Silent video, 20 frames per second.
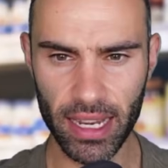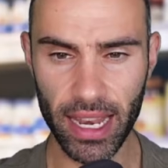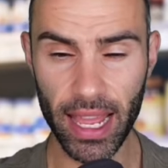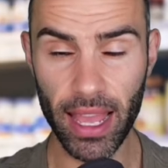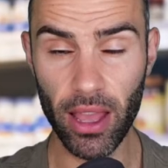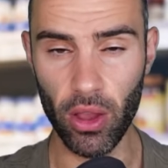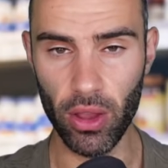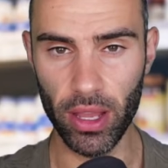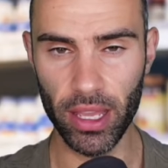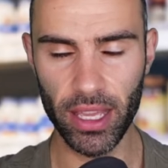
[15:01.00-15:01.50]

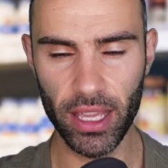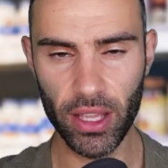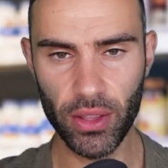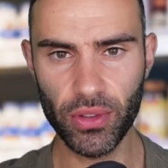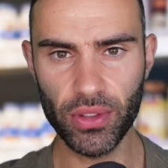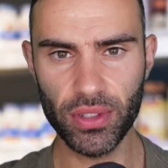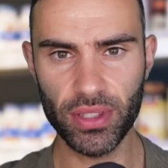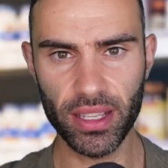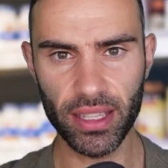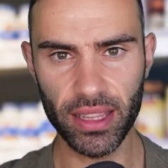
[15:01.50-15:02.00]
Now,
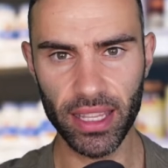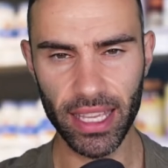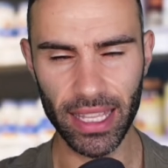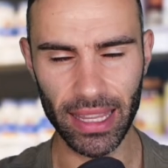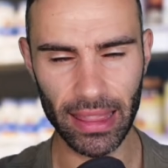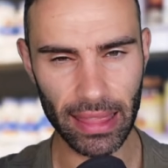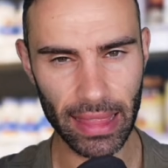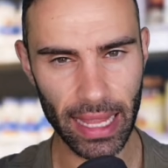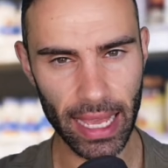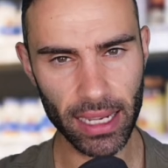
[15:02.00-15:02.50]
interestingly,
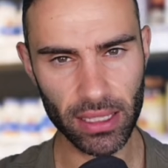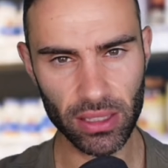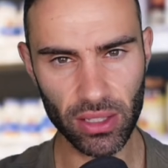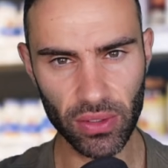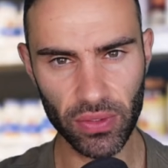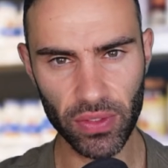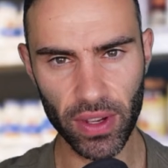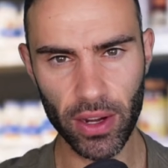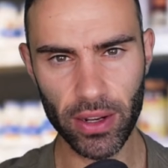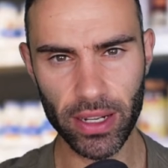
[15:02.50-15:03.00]

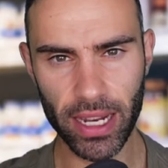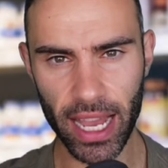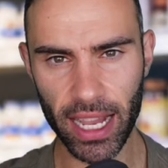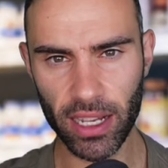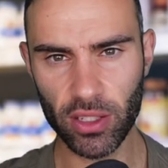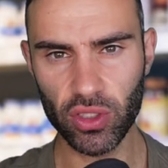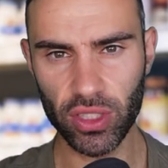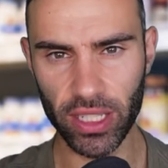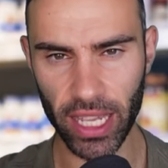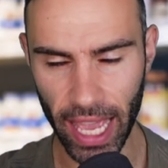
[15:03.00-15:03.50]
lactoferrin
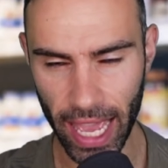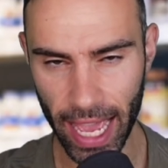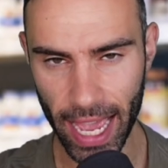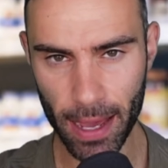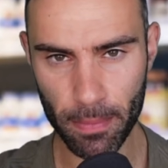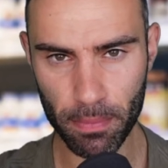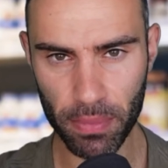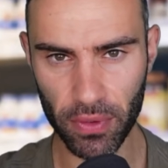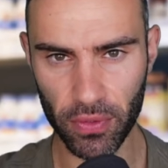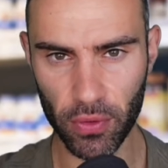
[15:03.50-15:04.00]
actually
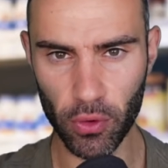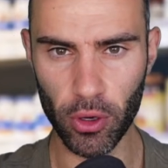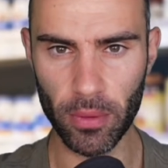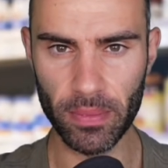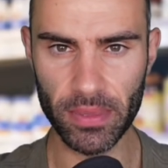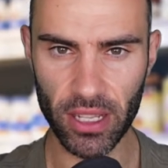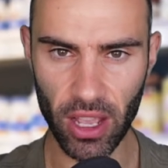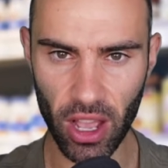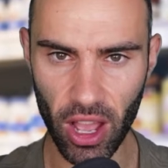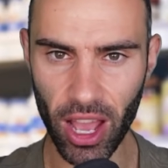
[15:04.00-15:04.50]

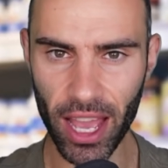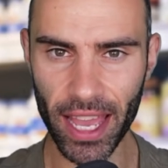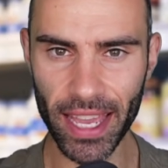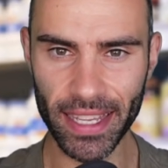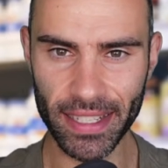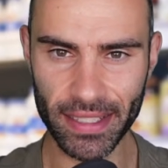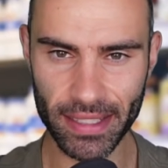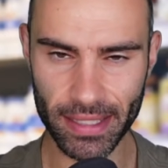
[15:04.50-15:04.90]
outperforms iron